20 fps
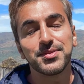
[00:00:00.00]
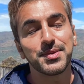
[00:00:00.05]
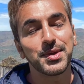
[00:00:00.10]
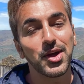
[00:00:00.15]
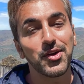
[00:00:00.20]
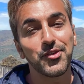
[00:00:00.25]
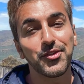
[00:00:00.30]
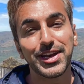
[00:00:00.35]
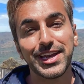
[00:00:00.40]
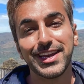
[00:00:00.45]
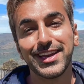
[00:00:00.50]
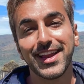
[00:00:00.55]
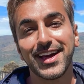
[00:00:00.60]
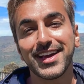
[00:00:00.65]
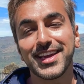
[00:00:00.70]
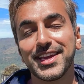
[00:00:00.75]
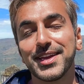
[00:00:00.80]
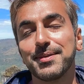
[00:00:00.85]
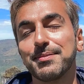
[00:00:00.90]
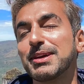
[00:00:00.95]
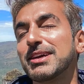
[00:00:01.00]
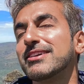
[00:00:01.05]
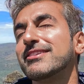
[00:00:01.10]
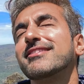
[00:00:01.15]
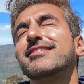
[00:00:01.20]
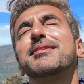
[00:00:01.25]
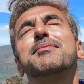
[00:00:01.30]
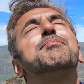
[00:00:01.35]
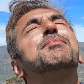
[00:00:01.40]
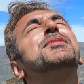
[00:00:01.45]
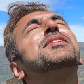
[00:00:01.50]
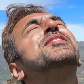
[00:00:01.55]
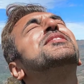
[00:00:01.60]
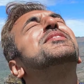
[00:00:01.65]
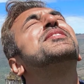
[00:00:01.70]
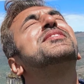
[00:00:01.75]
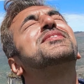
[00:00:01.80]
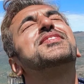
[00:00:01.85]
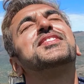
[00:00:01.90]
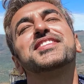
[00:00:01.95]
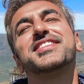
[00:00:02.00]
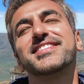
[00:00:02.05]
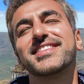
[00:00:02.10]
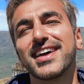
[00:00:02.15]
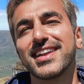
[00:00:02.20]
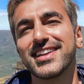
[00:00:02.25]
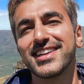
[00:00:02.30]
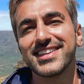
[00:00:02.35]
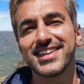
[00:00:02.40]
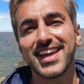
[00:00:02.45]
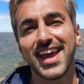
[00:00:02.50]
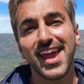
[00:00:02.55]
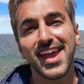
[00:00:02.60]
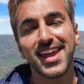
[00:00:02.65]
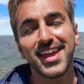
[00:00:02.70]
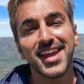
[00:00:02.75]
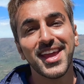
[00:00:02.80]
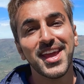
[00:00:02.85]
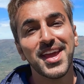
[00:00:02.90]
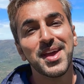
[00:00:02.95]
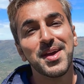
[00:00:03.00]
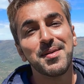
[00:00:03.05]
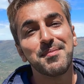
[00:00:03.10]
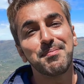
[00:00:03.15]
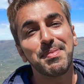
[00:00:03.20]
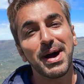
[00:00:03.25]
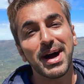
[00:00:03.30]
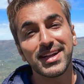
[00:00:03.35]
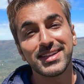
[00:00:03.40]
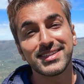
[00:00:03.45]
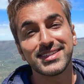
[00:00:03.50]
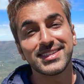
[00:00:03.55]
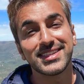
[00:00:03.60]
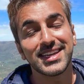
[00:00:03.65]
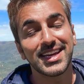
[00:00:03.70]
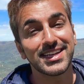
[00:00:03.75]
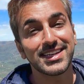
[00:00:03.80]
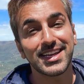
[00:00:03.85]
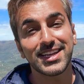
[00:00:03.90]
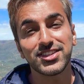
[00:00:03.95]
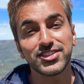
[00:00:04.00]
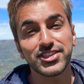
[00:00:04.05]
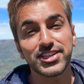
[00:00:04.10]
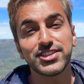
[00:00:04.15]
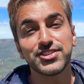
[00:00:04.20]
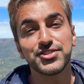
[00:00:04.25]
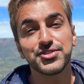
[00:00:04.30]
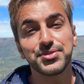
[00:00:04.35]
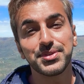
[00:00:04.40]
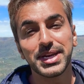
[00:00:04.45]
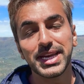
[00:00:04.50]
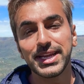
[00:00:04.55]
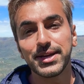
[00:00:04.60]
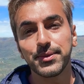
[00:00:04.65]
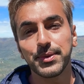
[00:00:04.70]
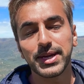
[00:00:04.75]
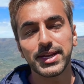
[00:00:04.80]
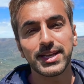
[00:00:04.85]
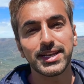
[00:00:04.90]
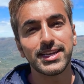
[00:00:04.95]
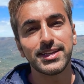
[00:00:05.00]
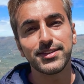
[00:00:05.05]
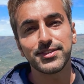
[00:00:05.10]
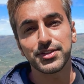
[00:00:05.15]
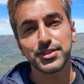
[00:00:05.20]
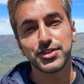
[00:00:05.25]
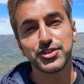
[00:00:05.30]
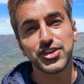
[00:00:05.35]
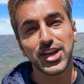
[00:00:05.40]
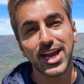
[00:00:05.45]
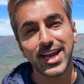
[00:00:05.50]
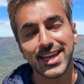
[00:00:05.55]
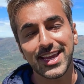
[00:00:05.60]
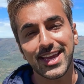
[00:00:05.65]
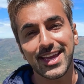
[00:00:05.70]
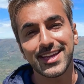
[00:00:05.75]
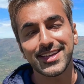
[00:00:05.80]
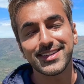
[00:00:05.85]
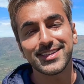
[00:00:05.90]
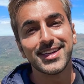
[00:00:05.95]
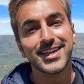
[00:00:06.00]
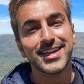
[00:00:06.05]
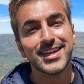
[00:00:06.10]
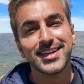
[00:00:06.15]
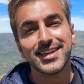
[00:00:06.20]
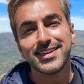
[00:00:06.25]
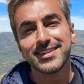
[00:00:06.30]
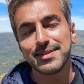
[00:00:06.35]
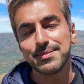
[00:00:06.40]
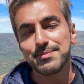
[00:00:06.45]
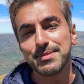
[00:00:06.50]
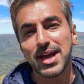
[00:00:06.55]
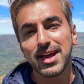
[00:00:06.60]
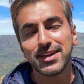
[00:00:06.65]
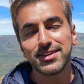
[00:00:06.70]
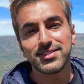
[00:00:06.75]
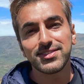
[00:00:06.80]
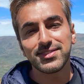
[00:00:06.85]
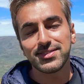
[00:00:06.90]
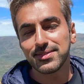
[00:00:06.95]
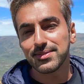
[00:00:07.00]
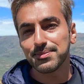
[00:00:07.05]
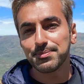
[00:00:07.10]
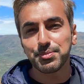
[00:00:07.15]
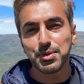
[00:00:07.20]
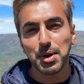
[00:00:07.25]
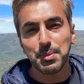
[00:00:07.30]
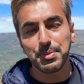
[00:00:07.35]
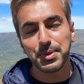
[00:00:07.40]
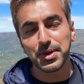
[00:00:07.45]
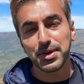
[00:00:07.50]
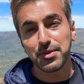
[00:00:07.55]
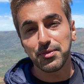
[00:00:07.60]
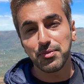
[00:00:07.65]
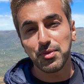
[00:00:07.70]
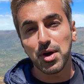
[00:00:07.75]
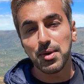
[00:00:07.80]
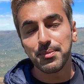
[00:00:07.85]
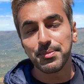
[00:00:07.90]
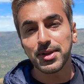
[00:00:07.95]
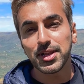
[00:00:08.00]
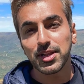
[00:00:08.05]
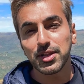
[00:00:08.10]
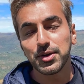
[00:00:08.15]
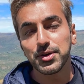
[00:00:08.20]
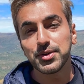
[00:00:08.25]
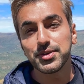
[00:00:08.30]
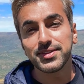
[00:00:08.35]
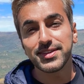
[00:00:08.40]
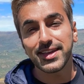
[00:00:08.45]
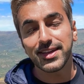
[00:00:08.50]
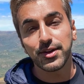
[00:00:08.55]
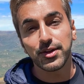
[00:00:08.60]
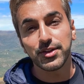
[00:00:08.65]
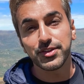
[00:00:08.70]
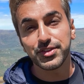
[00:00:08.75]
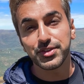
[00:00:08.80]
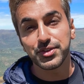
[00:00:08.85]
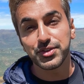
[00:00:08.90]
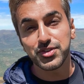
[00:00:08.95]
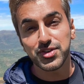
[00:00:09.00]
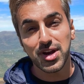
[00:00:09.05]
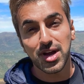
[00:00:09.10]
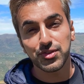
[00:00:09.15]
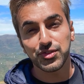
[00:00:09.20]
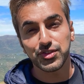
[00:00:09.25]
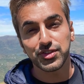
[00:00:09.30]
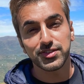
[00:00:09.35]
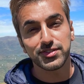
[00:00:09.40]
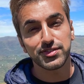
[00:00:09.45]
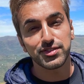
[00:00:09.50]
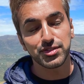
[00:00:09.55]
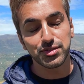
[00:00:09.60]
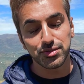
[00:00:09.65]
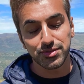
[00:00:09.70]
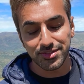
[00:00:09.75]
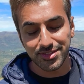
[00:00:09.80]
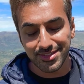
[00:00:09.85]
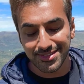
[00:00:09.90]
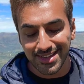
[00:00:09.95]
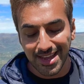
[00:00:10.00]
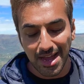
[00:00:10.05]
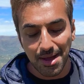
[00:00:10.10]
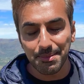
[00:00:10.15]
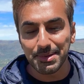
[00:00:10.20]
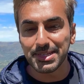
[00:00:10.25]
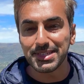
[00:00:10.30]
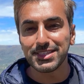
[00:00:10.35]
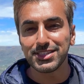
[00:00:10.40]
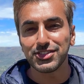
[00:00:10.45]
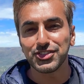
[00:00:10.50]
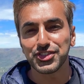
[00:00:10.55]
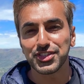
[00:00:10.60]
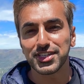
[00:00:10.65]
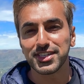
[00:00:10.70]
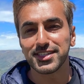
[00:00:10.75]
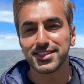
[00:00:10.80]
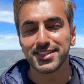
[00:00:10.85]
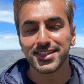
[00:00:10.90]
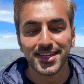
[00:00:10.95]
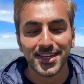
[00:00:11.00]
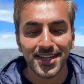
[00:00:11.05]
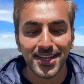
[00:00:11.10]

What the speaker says: We got really lucky because it's a beautiful sunny day, but it can change really quickly, so jacket, some nice proper warm clothes, and also trousers. Don't just come in t-shirt.